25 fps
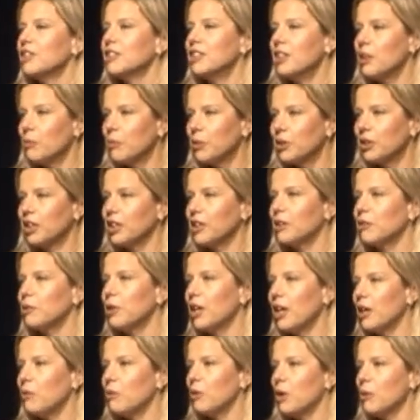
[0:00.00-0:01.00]
that working
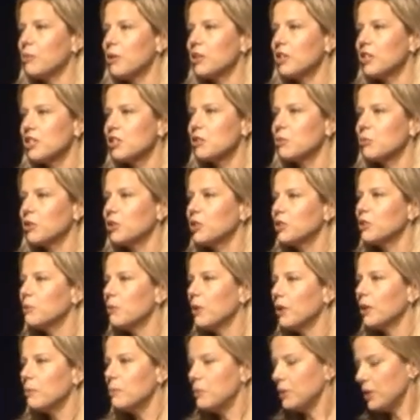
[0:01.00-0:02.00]
at Walmart is where you
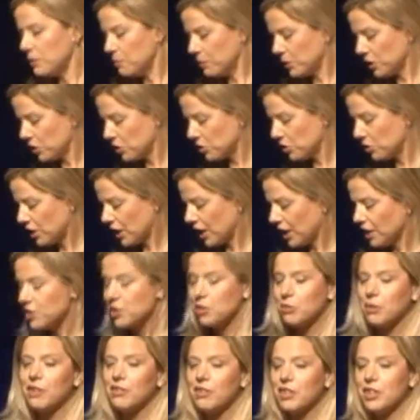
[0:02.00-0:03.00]
want to be, because you can
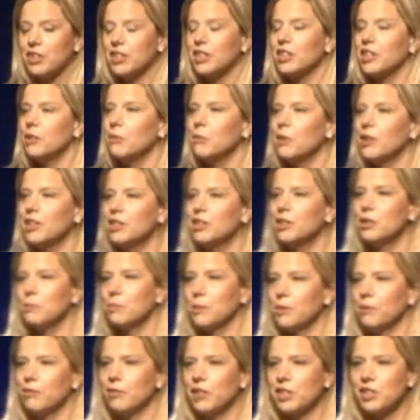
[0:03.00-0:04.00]
do everything you want to do
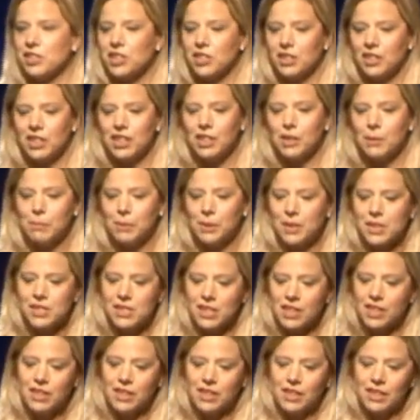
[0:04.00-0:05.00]
professionally in a place
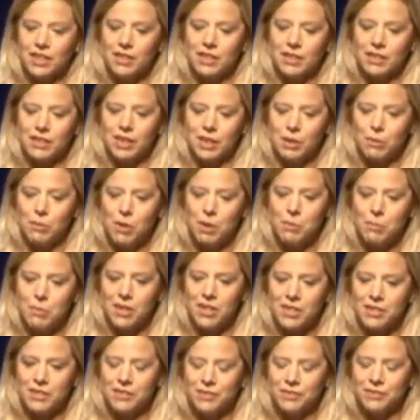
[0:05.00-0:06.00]
like
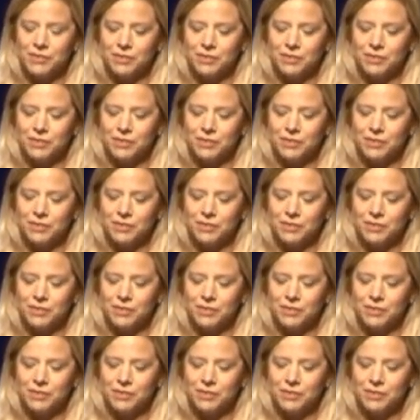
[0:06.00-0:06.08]
Walmart.